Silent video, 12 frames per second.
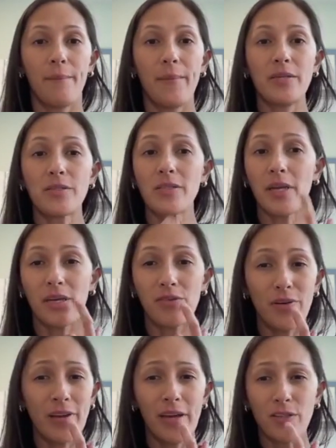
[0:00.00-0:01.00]
And just like if
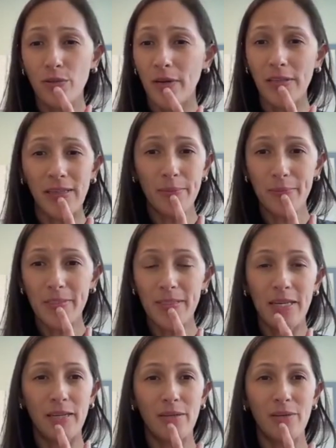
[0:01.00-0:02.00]
we had dry lips
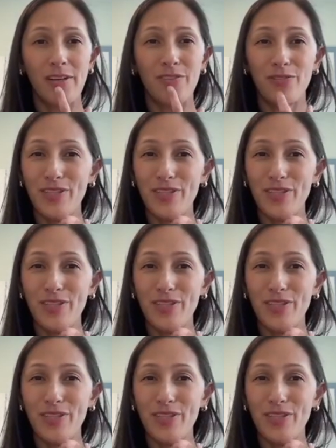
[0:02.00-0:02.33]
and if